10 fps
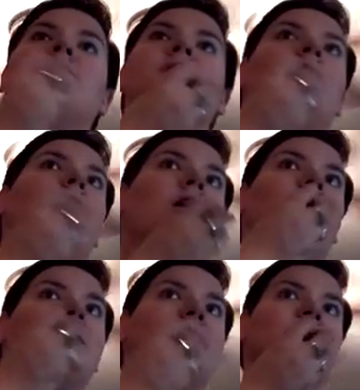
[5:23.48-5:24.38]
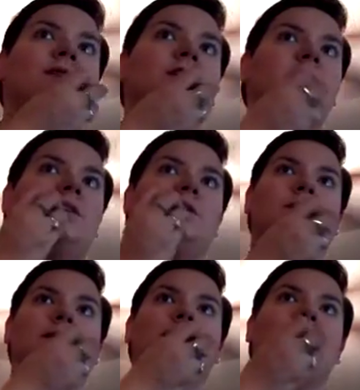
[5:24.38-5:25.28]
No harsh edges, you don't
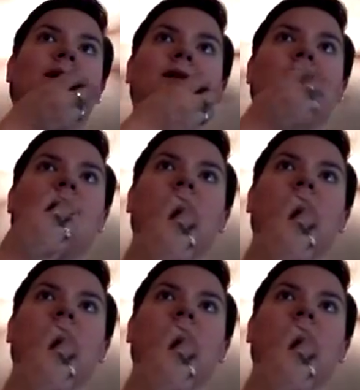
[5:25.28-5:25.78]
want that.